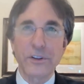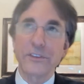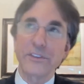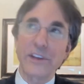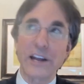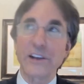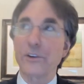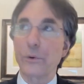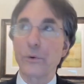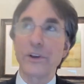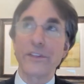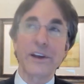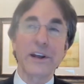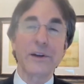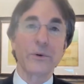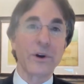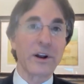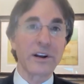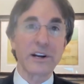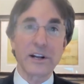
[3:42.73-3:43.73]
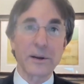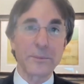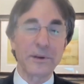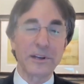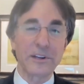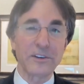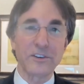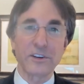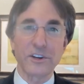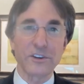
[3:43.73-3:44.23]
they, were they running a
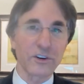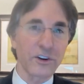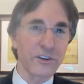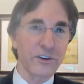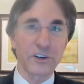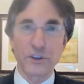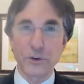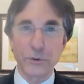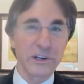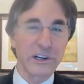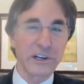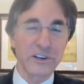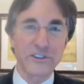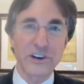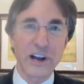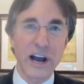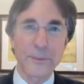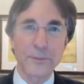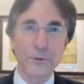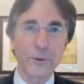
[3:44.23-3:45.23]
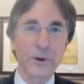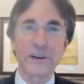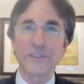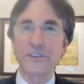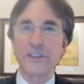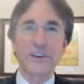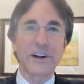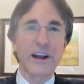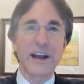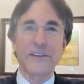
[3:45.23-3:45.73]
business or they're doing a job or whatever,
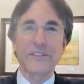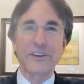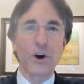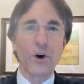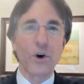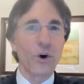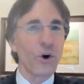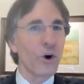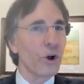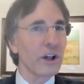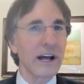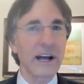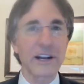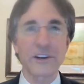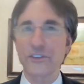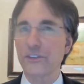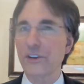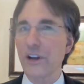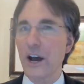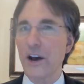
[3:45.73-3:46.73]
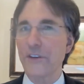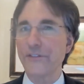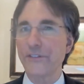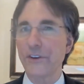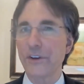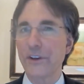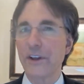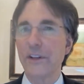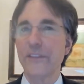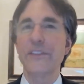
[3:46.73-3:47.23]
and they're having a whole lot of stuff
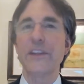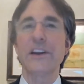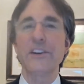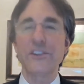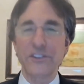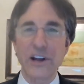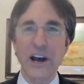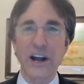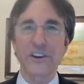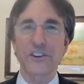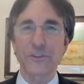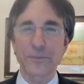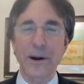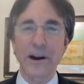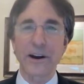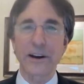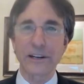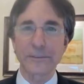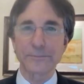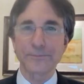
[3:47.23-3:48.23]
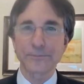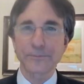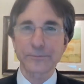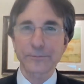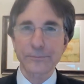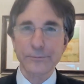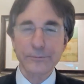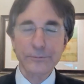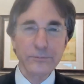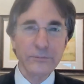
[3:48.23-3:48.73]
that is not inspiring.
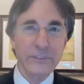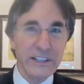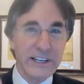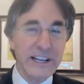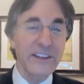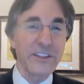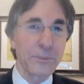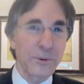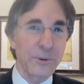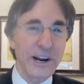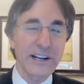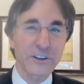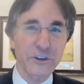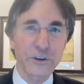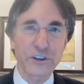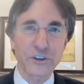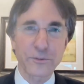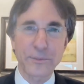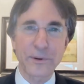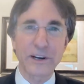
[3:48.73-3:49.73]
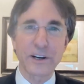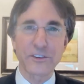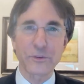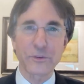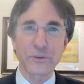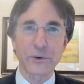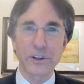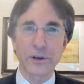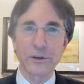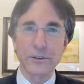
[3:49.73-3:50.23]
In the Breakthrough Experience,
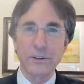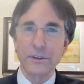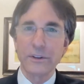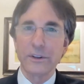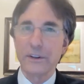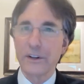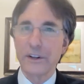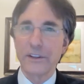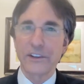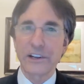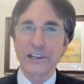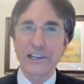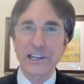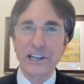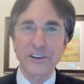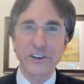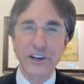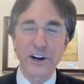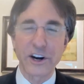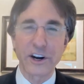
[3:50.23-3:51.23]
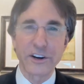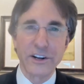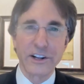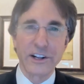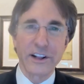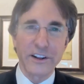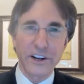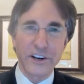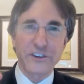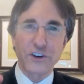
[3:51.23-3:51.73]
one of the, the keys in there,
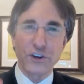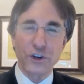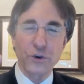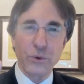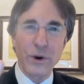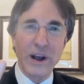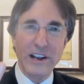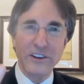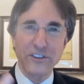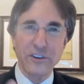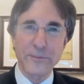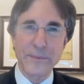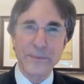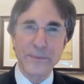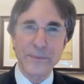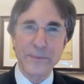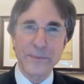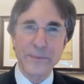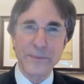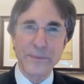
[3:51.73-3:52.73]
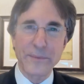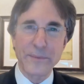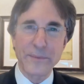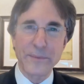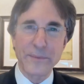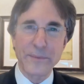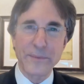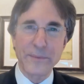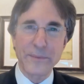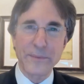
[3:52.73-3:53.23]
there's two ways of either
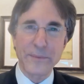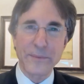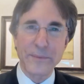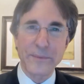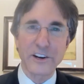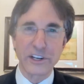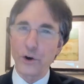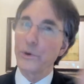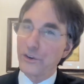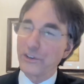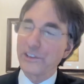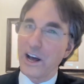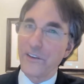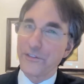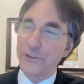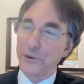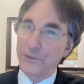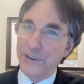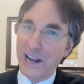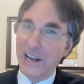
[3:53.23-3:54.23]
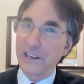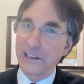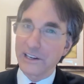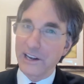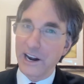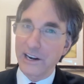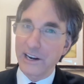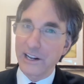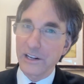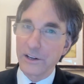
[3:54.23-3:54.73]
go do what you love through
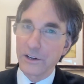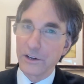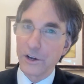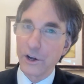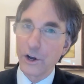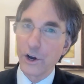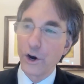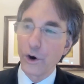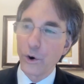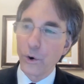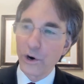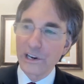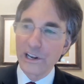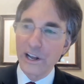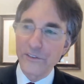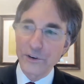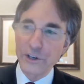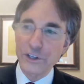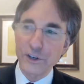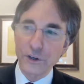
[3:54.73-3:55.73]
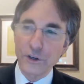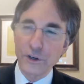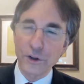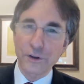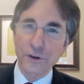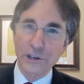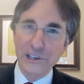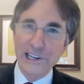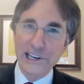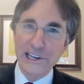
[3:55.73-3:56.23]
delegating, or love what you do
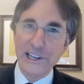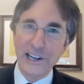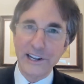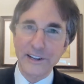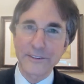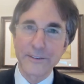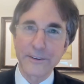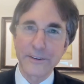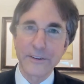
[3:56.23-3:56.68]
through linking.